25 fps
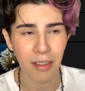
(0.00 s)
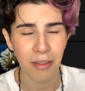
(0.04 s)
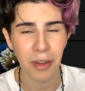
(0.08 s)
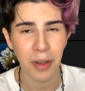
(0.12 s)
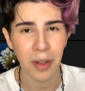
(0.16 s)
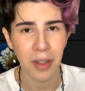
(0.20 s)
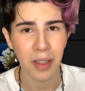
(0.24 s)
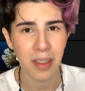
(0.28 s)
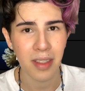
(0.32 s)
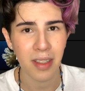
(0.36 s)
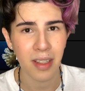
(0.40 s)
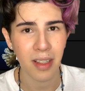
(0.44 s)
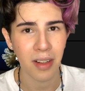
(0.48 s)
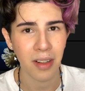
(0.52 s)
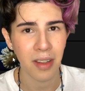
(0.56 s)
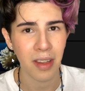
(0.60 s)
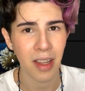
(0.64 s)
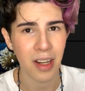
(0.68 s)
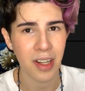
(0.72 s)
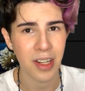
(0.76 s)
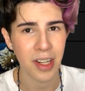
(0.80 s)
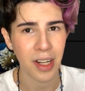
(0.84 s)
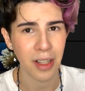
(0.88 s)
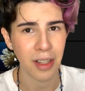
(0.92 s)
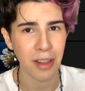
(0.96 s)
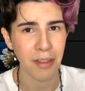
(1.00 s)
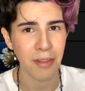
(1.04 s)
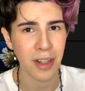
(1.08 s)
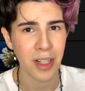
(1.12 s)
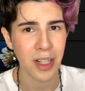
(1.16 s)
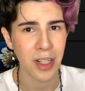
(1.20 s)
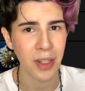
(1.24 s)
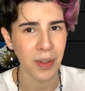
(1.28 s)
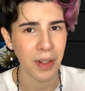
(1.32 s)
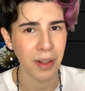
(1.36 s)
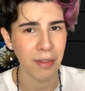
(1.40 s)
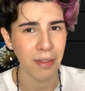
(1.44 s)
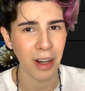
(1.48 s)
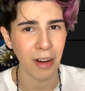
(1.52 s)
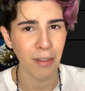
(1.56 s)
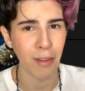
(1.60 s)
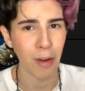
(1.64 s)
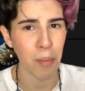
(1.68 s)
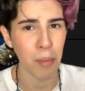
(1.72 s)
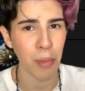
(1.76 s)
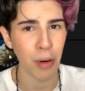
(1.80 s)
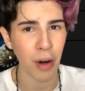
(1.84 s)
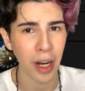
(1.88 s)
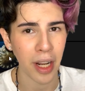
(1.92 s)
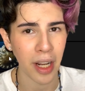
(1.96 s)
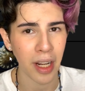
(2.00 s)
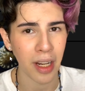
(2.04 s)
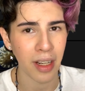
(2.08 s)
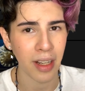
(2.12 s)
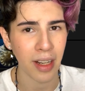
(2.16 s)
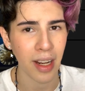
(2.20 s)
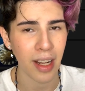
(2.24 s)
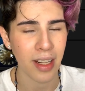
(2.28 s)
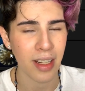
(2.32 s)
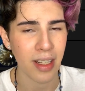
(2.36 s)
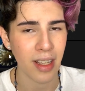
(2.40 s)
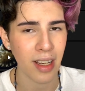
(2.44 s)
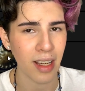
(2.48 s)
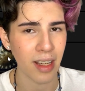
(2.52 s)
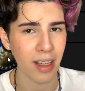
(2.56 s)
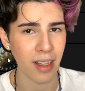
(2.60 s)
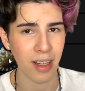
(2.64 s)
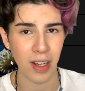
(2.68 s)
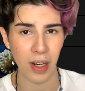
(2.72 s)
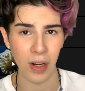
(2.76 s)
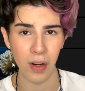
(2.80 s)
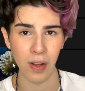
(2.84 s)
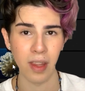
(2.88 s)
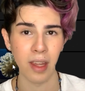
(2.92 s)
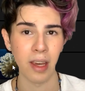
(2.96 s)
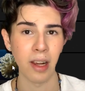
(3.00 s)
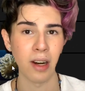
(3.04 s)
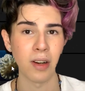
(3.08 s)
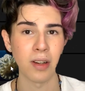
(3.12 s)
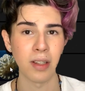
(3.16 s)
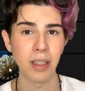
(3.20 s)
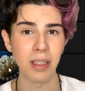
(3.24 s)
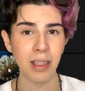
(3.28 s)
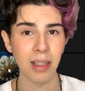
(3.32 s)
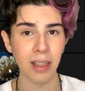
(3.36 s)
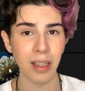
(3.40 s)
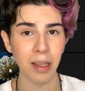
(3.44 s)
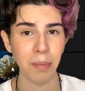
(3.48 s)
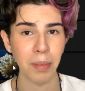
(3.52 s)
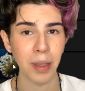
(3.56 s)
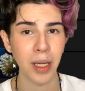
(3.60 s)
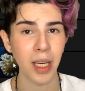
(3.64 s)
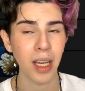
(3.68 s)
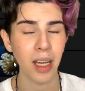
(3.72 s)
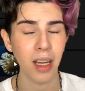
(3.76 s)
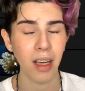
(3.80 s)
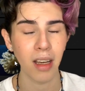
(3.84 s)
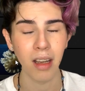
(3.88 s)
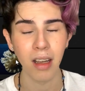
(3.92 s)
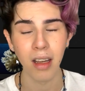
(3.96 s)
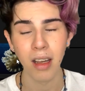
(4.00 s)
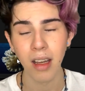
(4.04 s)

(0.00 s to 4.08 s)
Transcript: you consider that jellyfish don't even have a brain, and yet here they are sleeping.